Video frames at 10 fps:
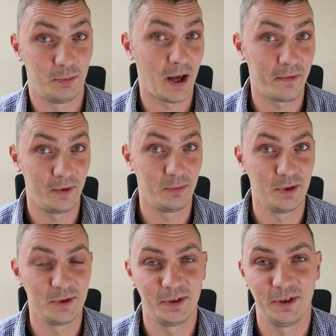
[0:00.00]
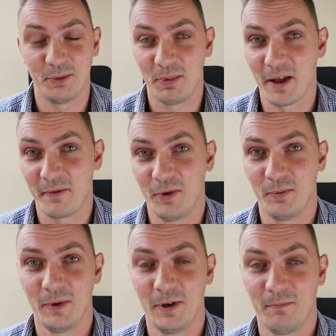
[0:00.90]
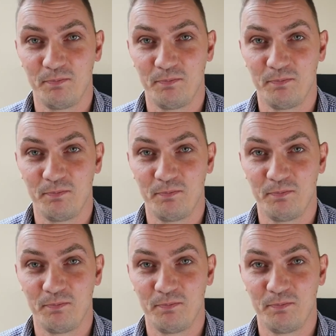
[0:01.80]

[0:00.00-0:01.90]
bathroom, usually to bathroom,